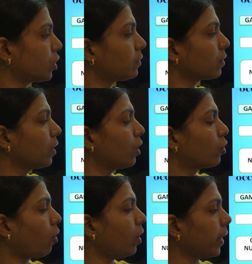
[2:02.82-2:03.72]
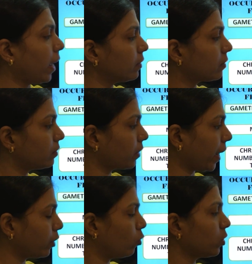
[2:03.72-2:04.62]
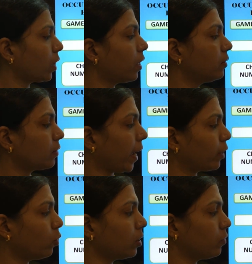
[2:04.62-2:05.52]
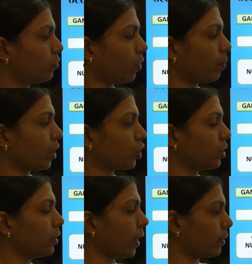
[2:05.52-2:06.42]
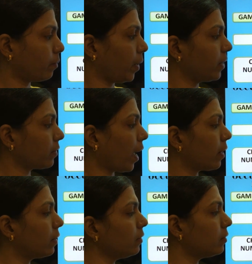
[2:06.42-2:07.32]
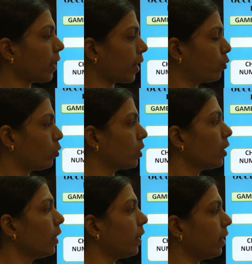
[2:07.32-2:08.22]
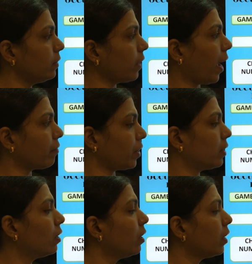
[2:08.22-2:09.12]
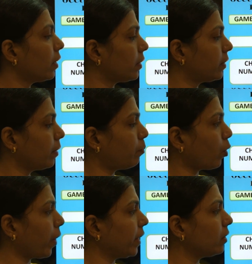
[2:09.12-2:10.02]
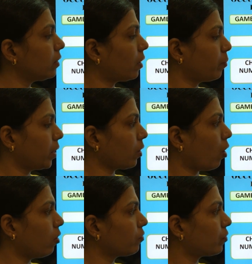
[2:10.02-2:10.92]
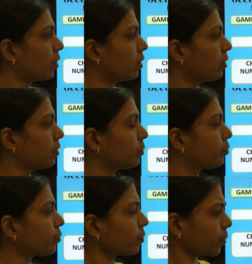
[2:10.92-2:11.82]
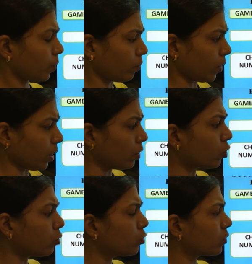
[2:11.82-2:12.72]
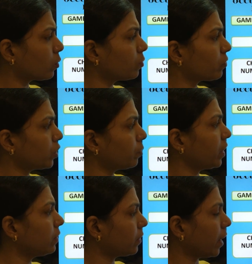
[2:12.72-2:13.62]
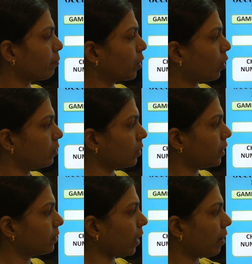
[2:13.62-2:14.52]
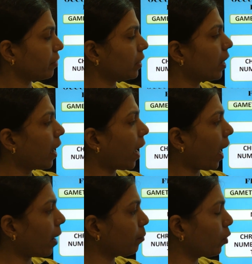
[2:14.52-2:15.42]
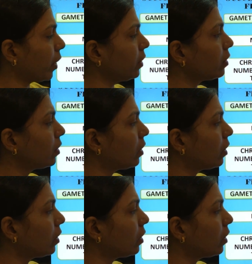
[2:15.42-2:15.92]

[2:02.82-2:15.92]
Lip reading: is called as a zygote. A zygote formation takes place, and this zygote is having diploid number of chromosomes, which means that because it is having haploid,